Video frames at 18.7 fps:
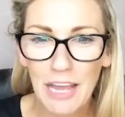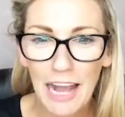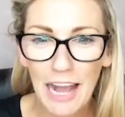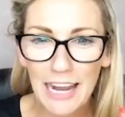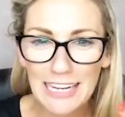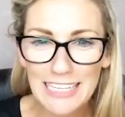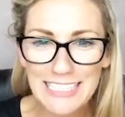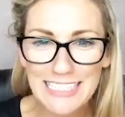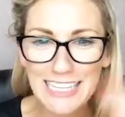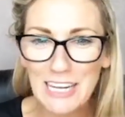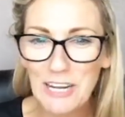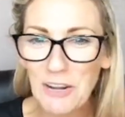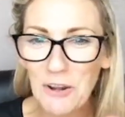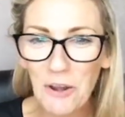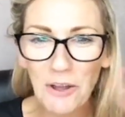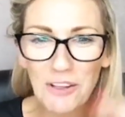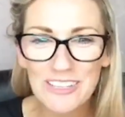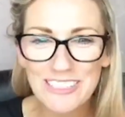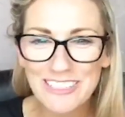I can see
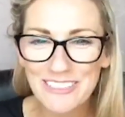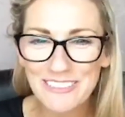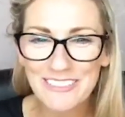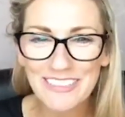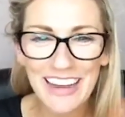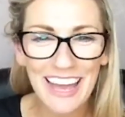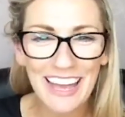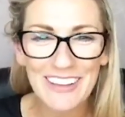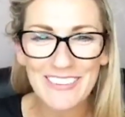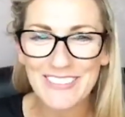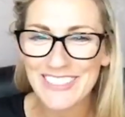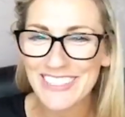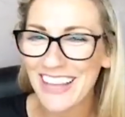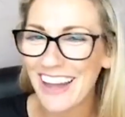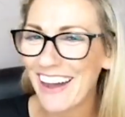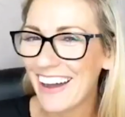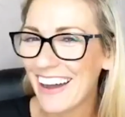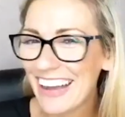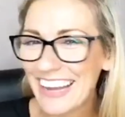lots of names
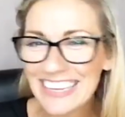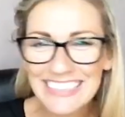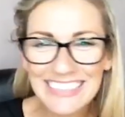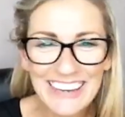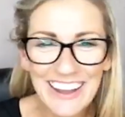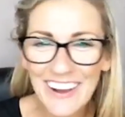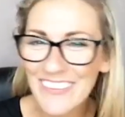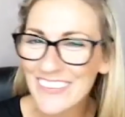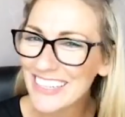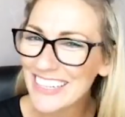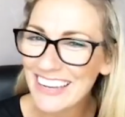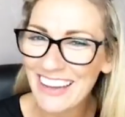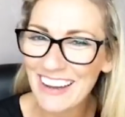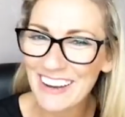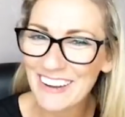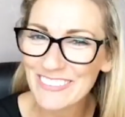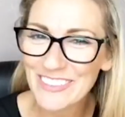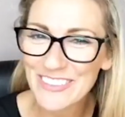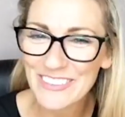that I know and
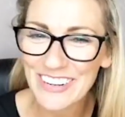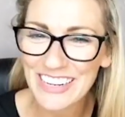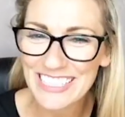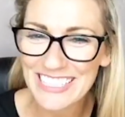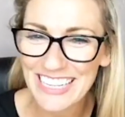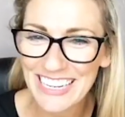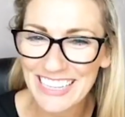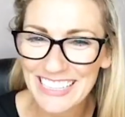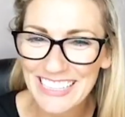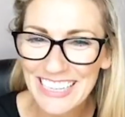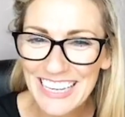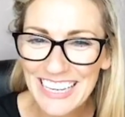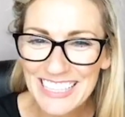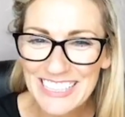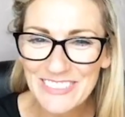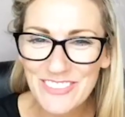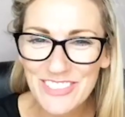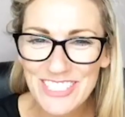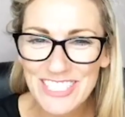love already.
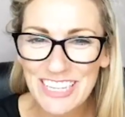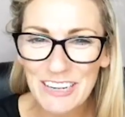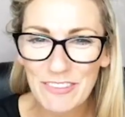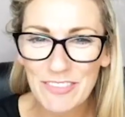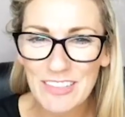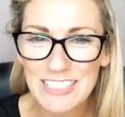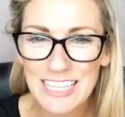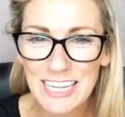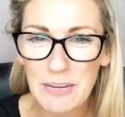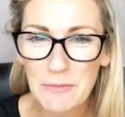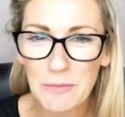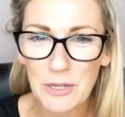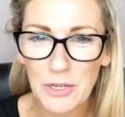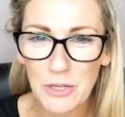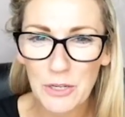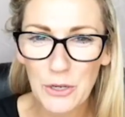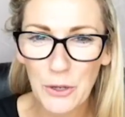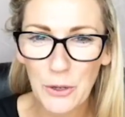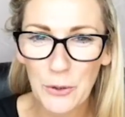So I'm just seeing if there's anybody
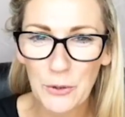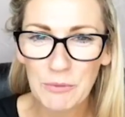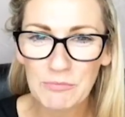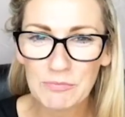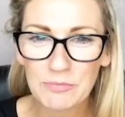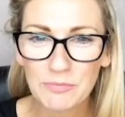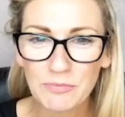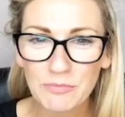new,